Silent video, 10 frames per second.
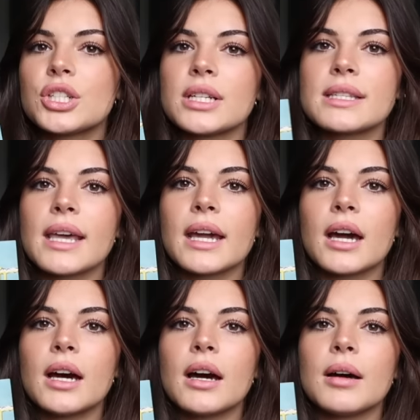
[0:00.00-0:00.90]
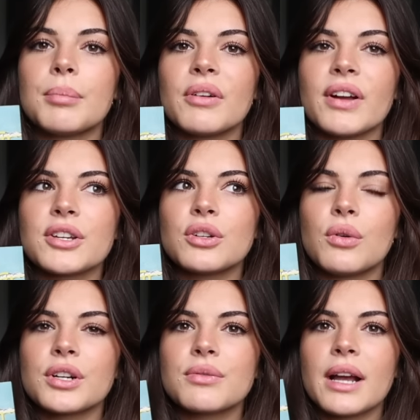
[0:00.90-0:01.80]
She's like a professional
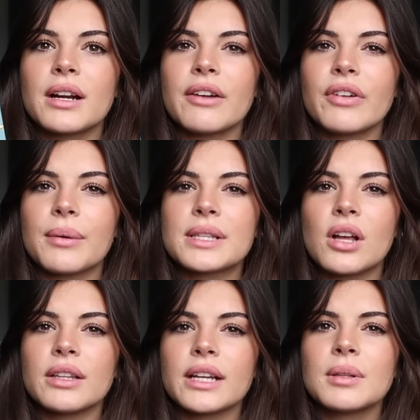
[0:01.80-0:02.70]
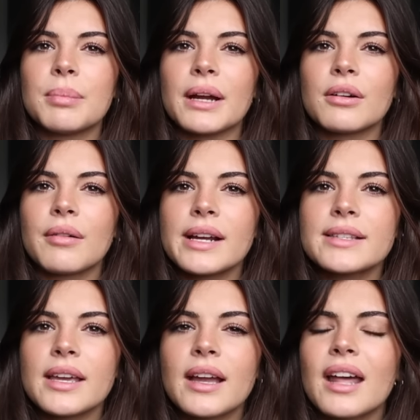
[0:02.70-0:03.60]
horse rider. I forget what it's called, like the barrel
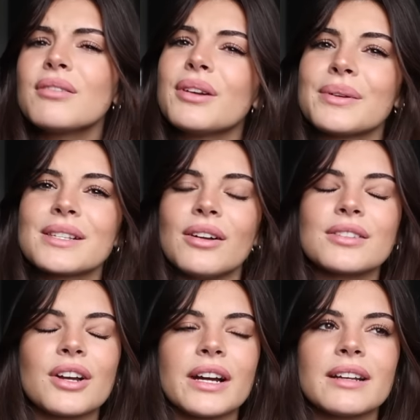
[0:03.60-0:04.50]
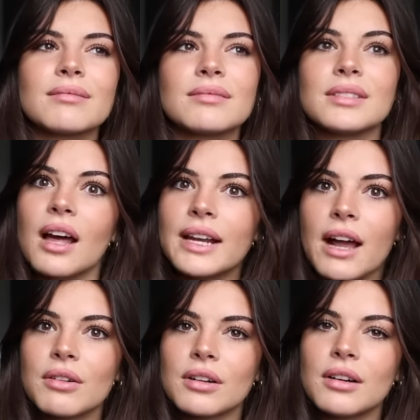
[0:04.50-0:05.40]
racing. I don't know what it's called, sorry, not a
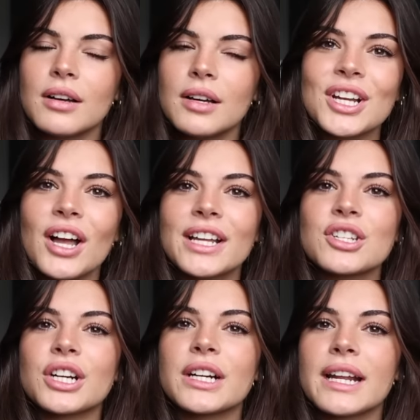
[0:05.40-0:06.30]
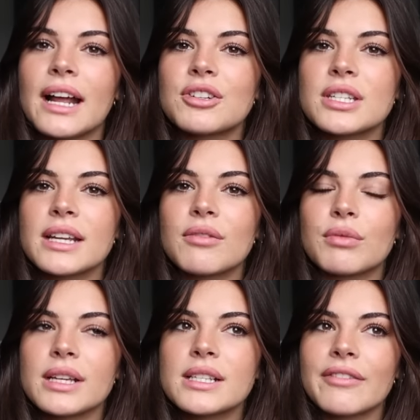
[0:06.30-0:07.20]
cowgirl. She got injured and now she's like
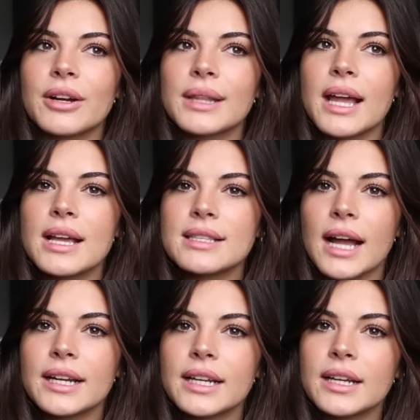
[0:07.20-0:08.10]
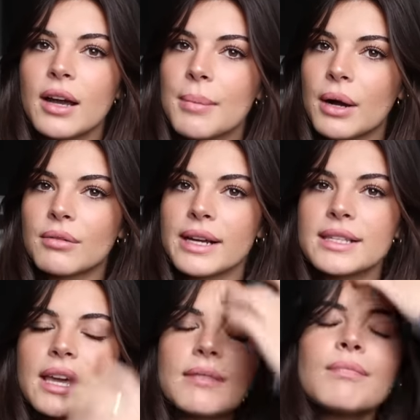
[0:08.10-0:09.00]
really suffering with like anxiety about
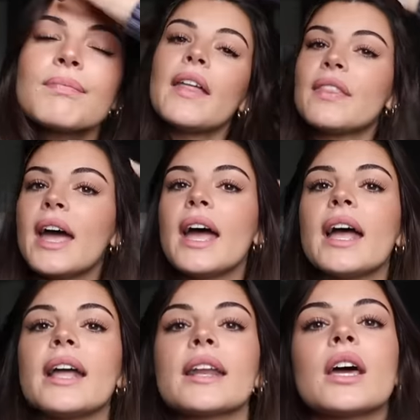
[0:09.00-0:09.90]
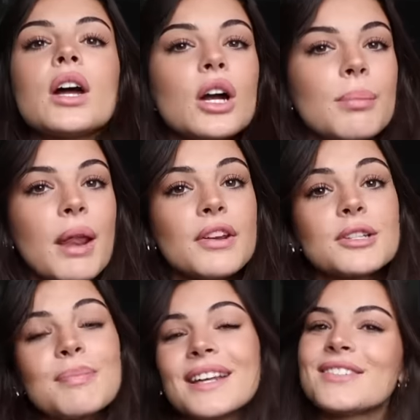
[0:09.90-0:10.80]
racing. And then her
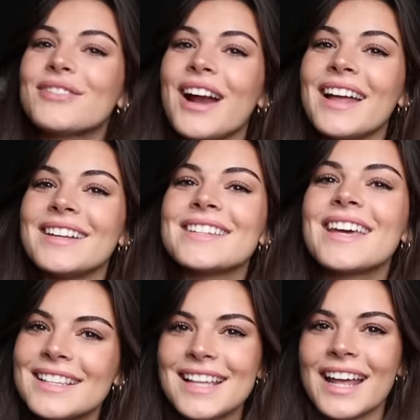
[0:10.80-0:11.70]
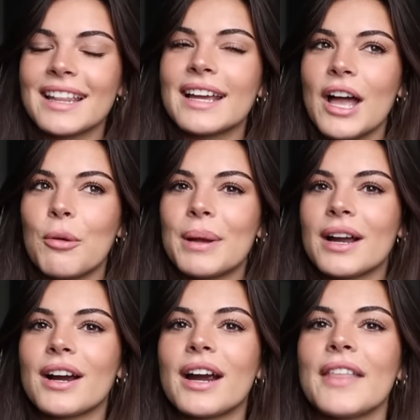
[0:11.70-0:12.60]
brother's best friend is kind of like helping
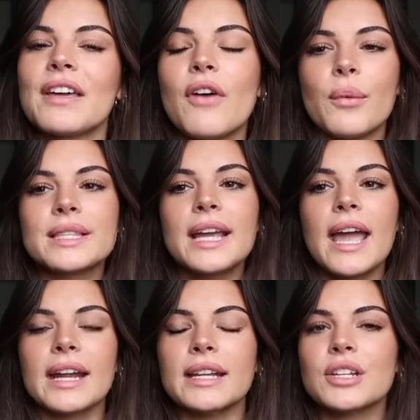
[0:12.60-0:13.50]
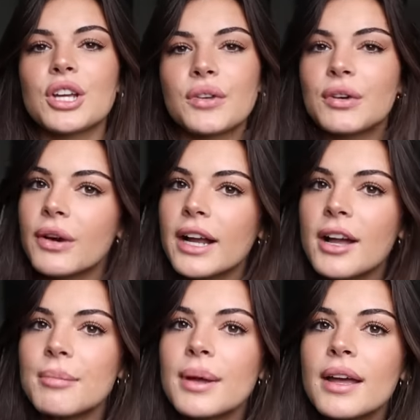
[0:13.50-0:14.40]
her, and they've always like hated each other growing
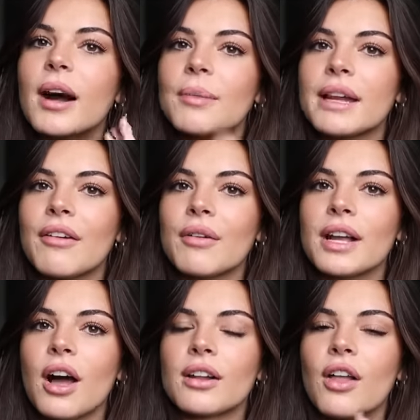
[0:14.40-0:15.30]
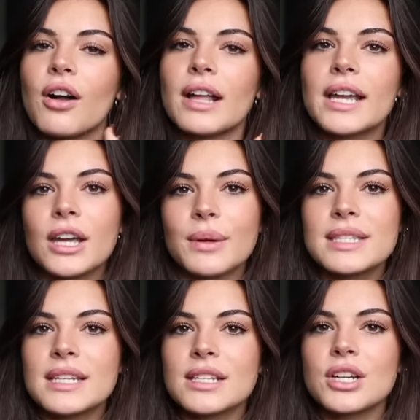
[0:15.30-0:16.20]
up. They never really gotten along. Like he
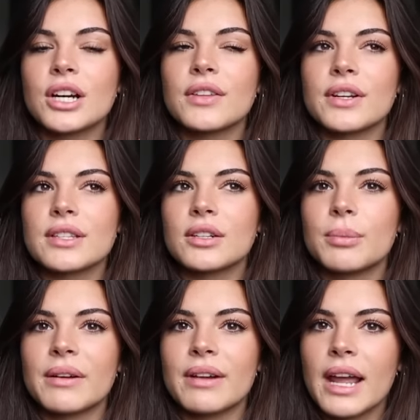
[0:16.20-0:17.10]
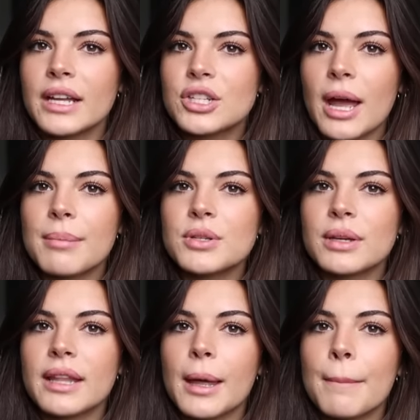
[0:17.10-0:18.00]
always teased her. There's a little bit of an age gap
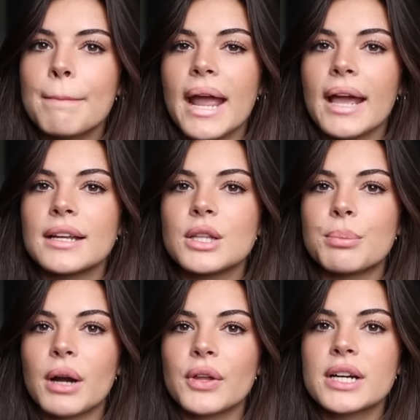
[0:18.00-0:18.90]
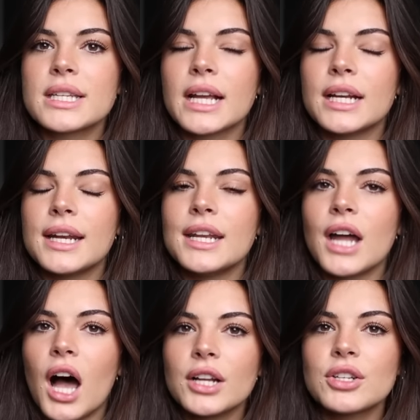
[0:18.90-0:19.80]
between them, and the brother is like
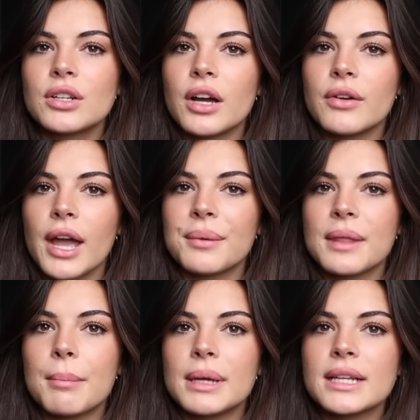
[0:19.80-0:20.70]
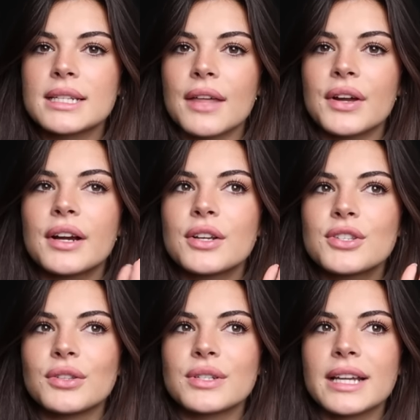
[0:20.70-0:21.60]
not okay with them being together.
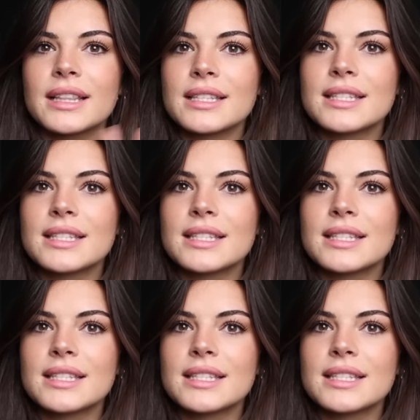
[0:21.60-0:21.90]
So there's like the